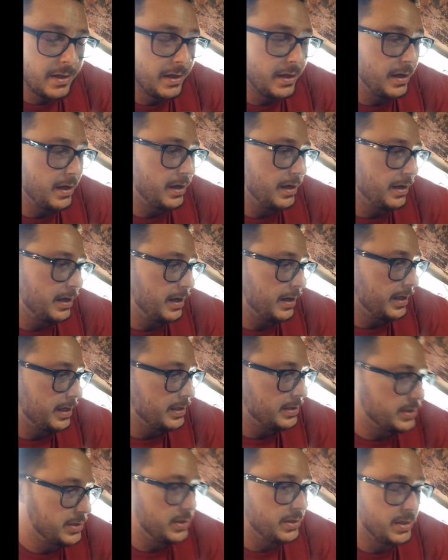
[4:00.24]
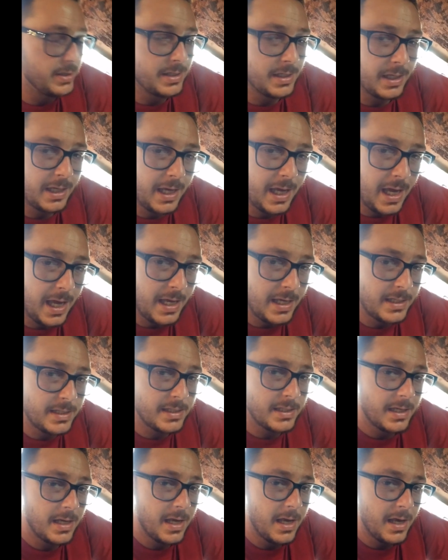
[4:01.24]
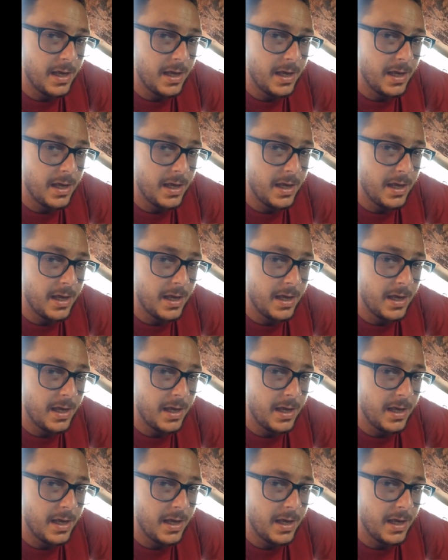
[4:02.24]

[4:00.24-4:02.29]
I guess just in case,